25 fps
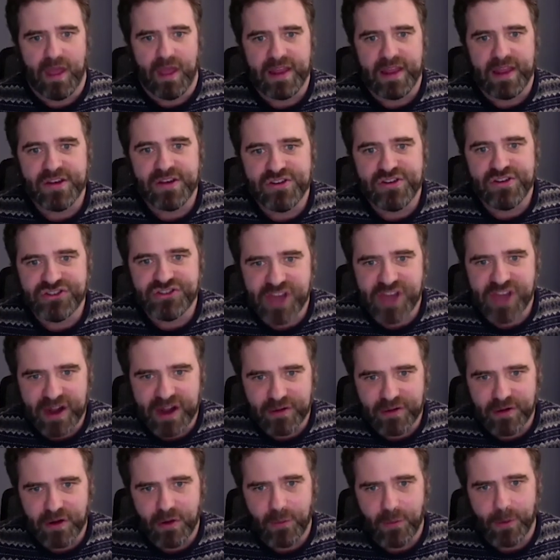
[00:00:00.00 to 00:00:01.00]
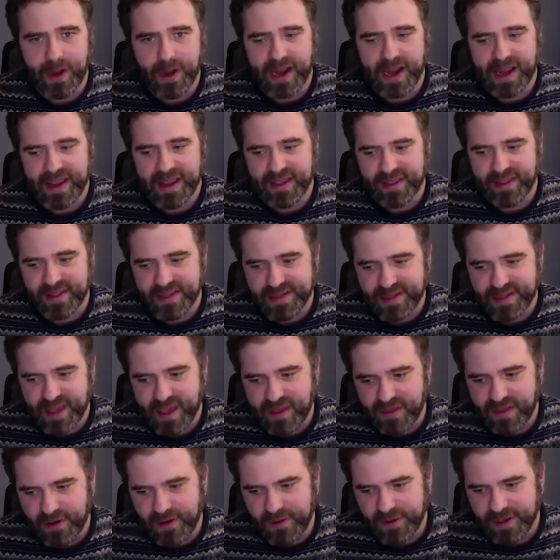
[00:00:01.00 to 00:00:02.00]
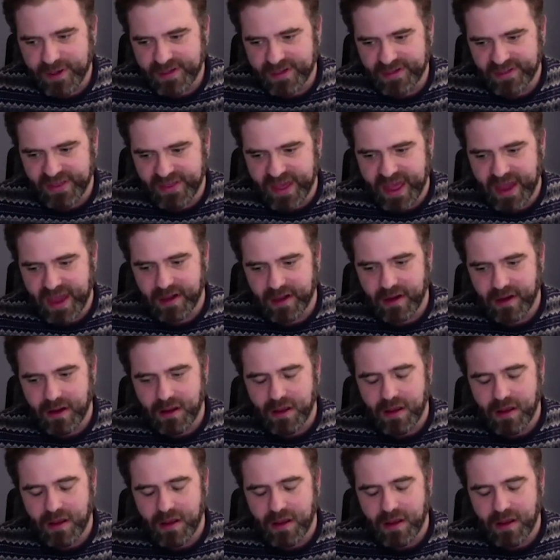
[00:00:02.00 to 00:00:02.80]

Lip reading: In general, what I can say though is that